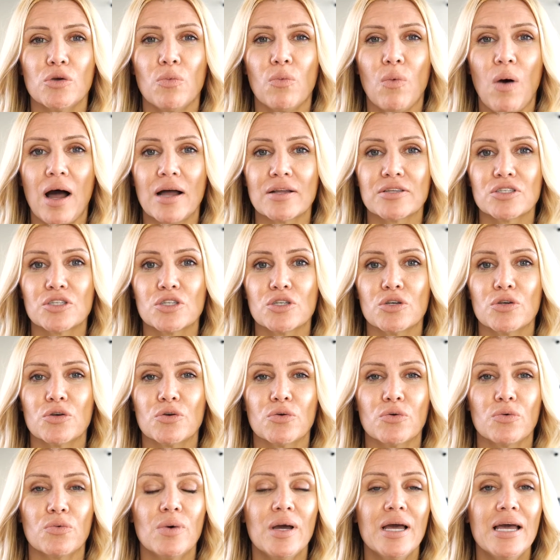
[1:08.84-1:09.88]
want
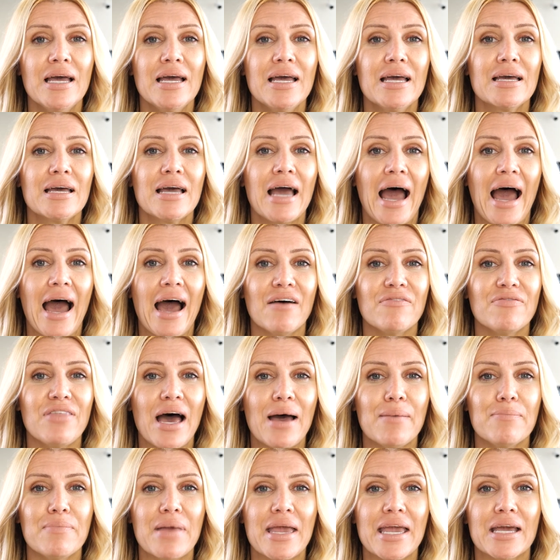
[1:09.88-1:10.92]
to have
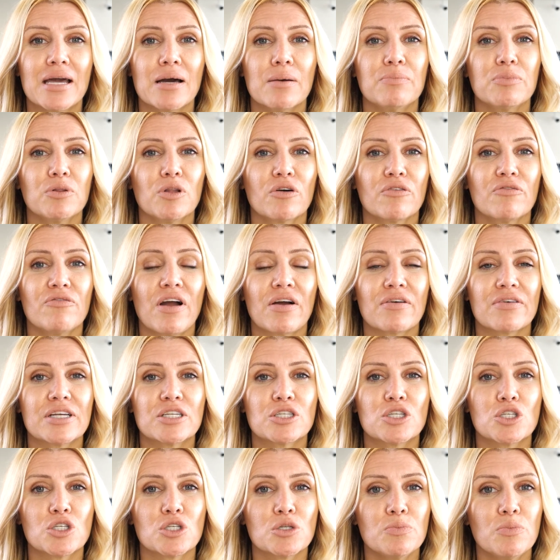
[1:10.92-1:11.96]
that makeup look very
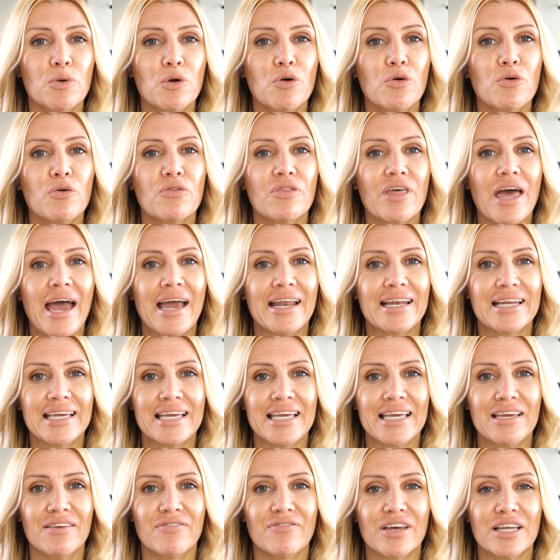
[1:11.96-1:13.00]
smooth and
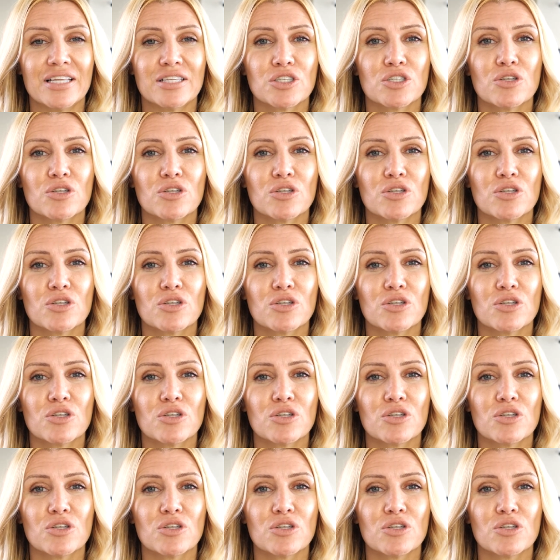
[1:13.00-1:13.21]
even.